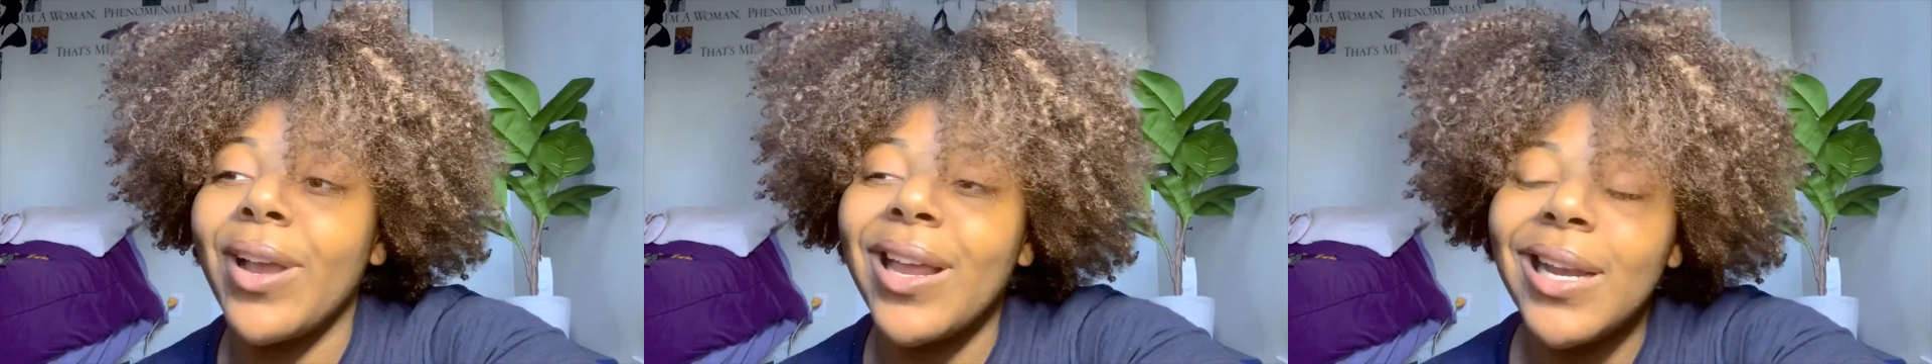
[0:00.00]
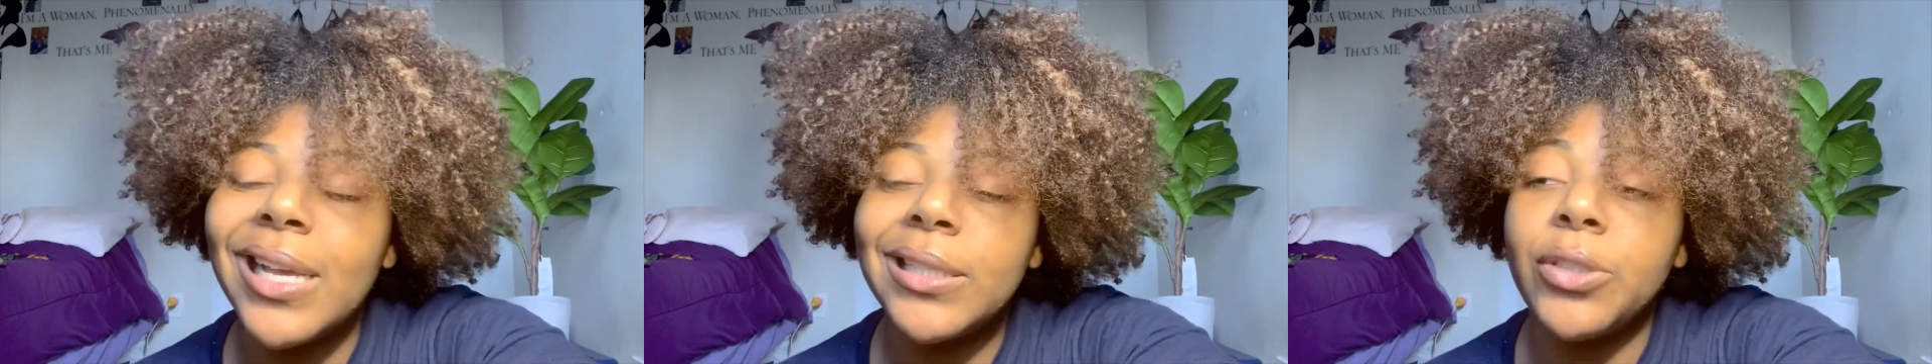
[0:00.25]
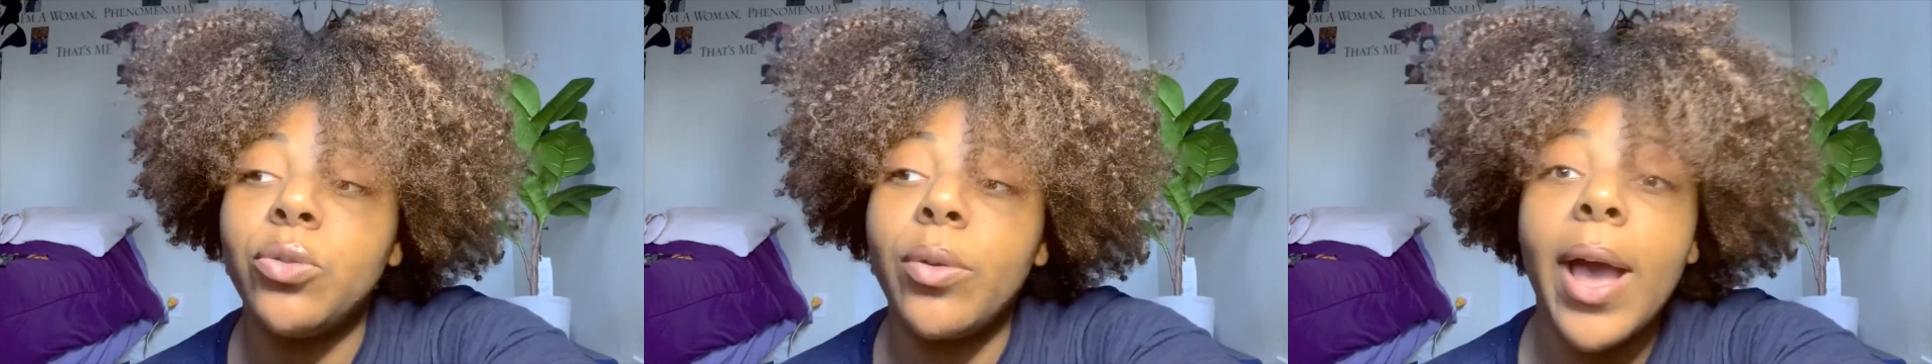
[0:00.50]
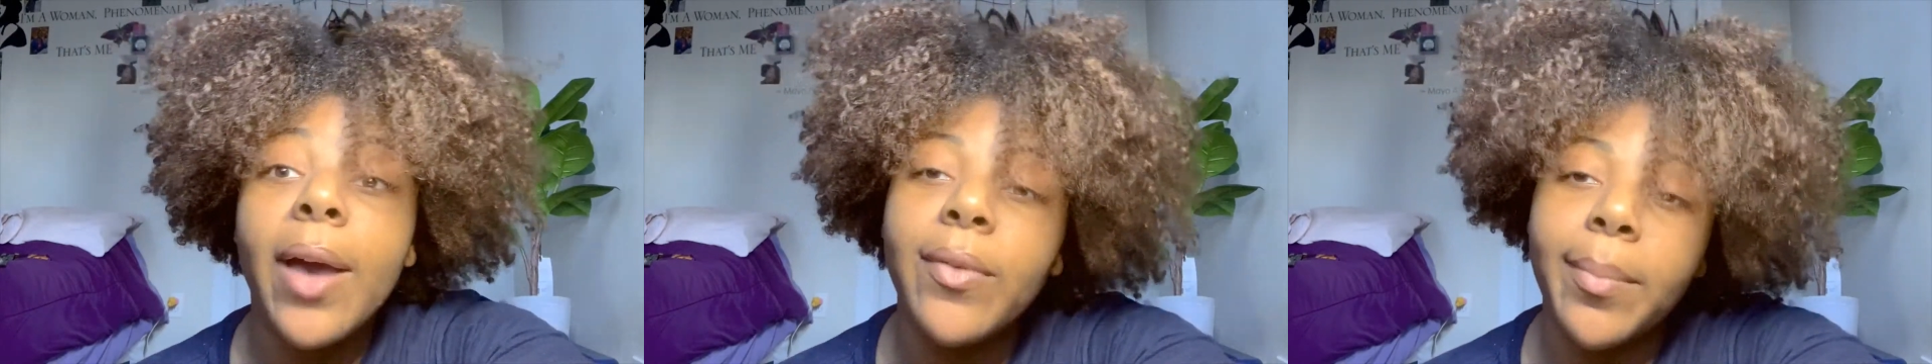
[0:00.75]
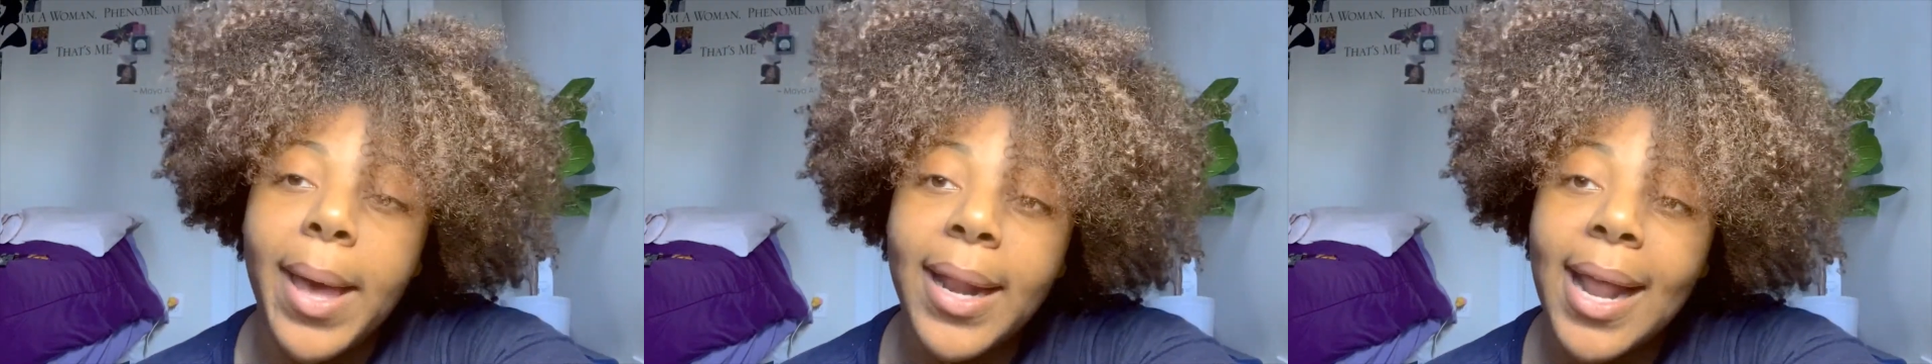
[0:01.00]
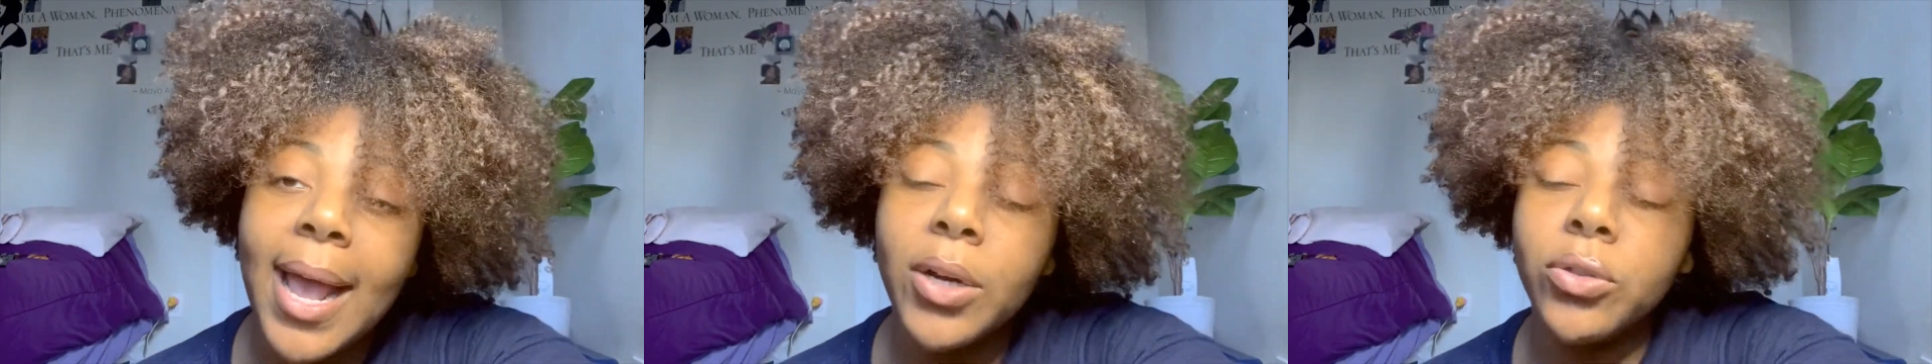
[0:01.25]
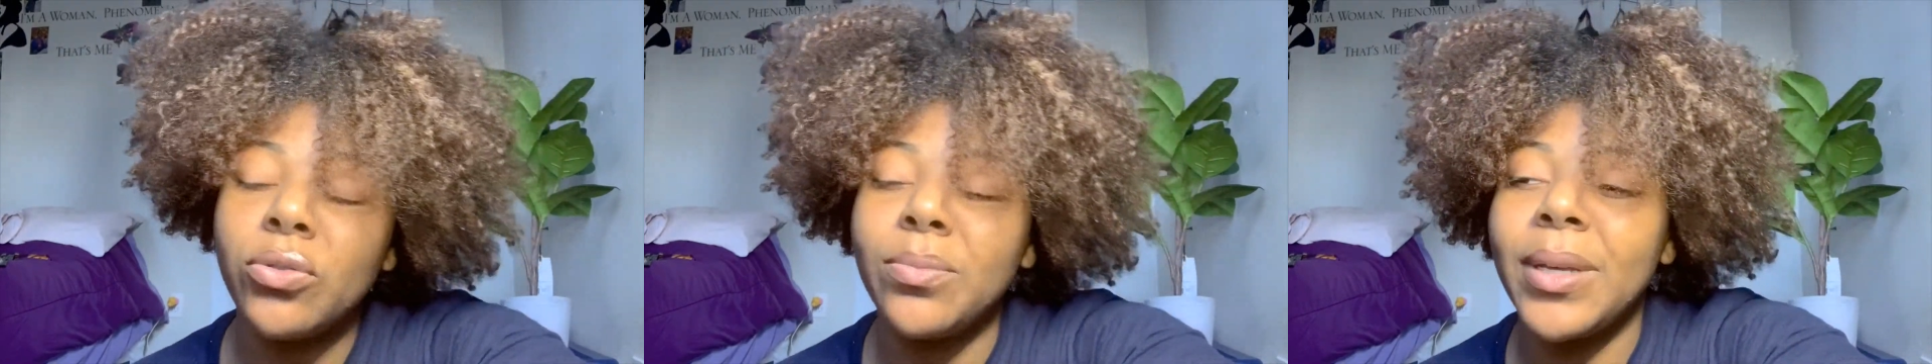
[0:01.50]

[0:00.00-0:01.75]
recognize that you have a bad attitude